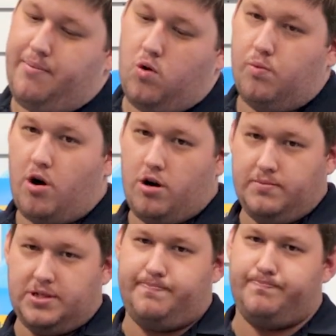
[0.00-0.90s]
and pool
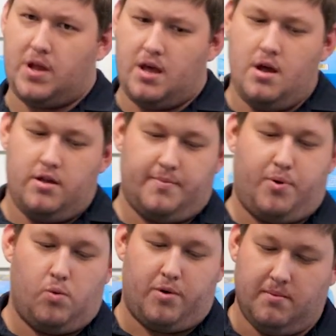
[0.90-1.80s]
brooms. The
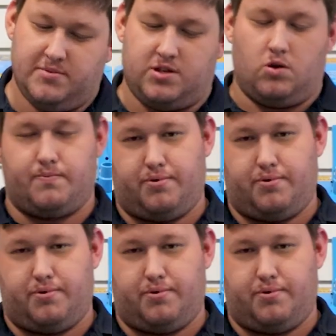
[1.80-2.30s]
pool brooms look